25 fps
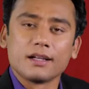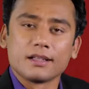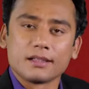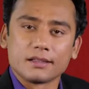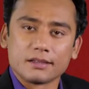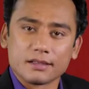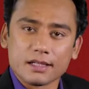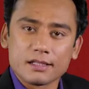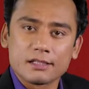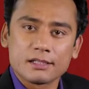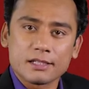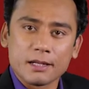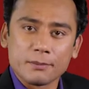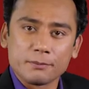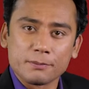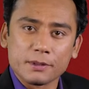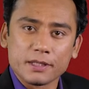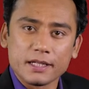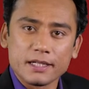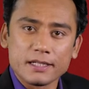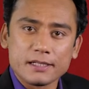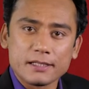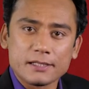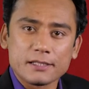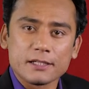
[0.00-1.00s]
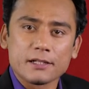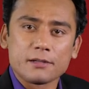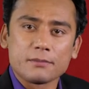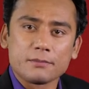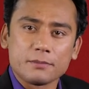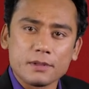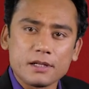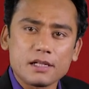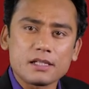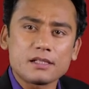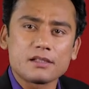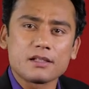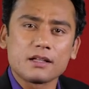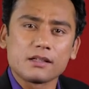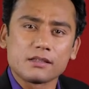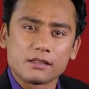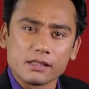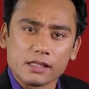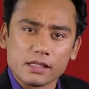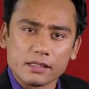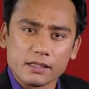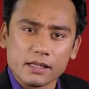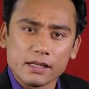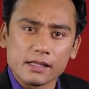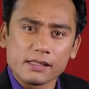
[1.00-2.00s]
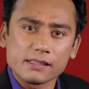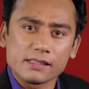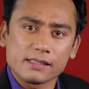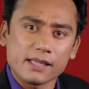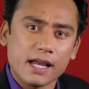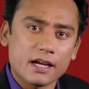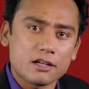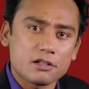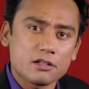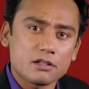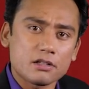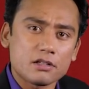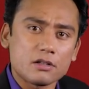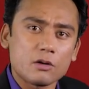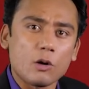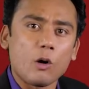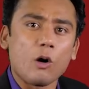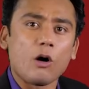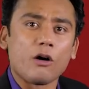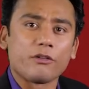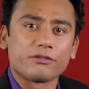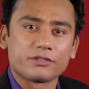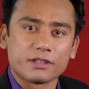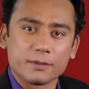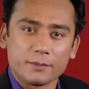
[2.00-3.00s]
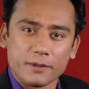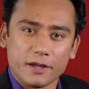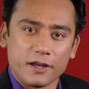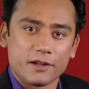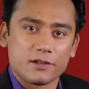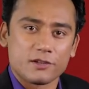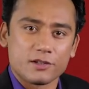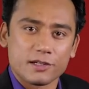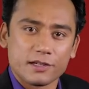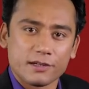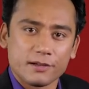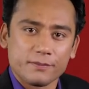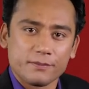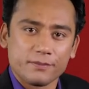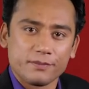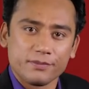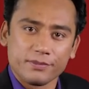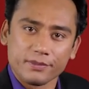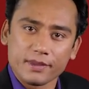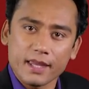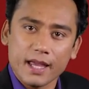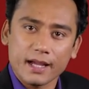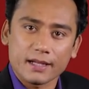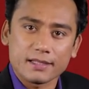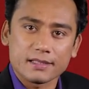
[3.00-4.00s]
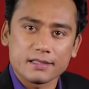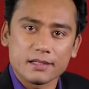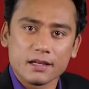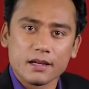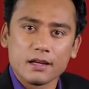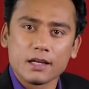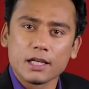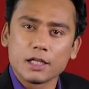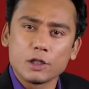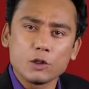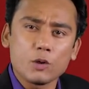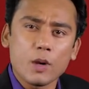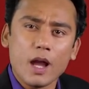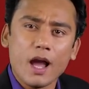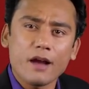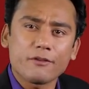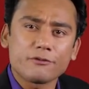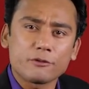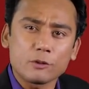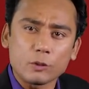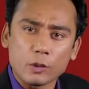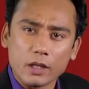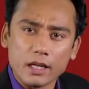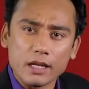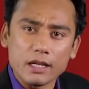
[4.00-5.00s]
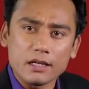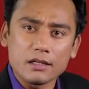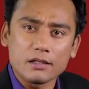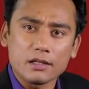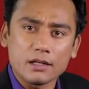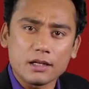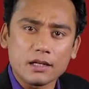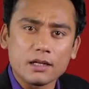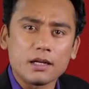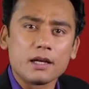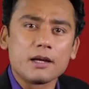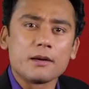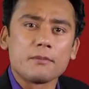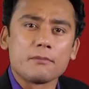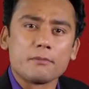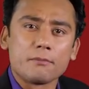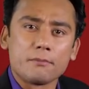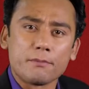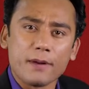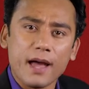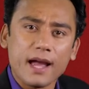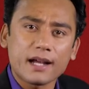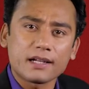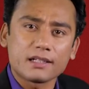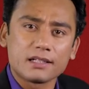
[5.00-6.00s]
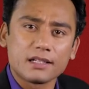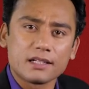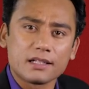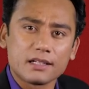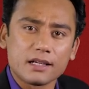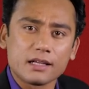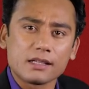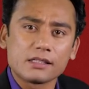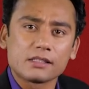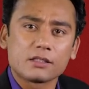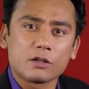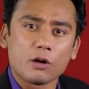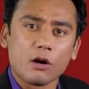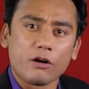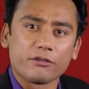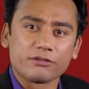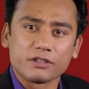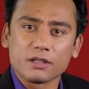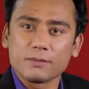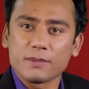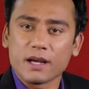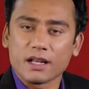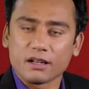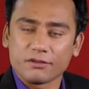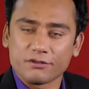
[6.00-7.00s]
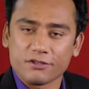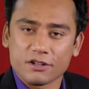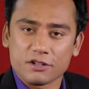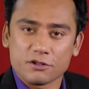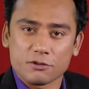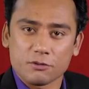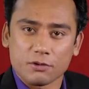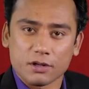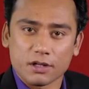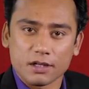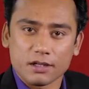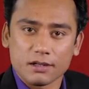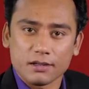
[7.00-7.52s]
This completes personal details section of the page. Next, you have to enter bank details of the beneficiary.